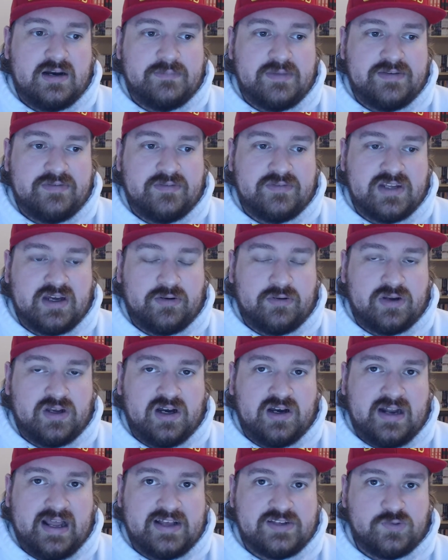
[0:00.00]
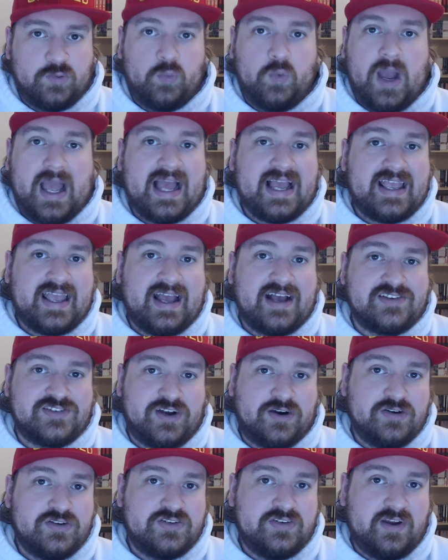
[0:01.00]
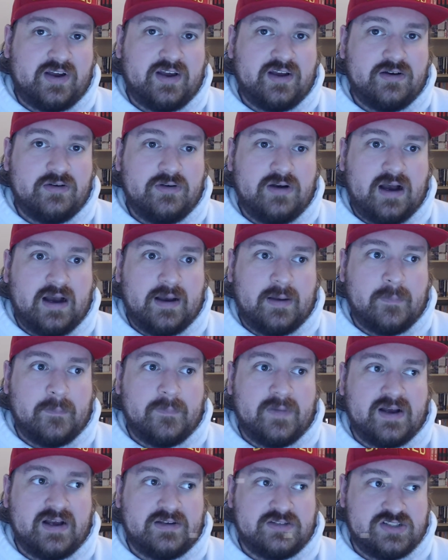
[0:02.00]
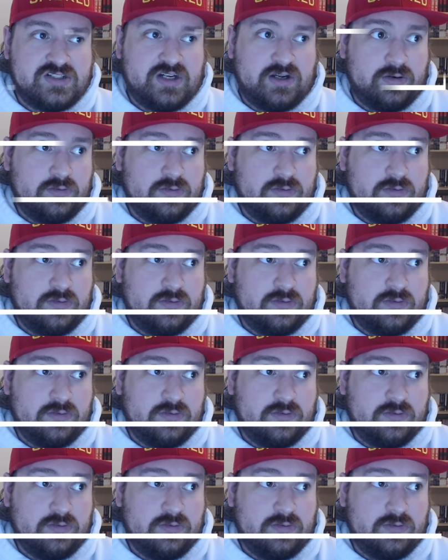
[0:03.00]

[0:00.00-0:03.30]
Even Tower of God has a whack ass art style. I still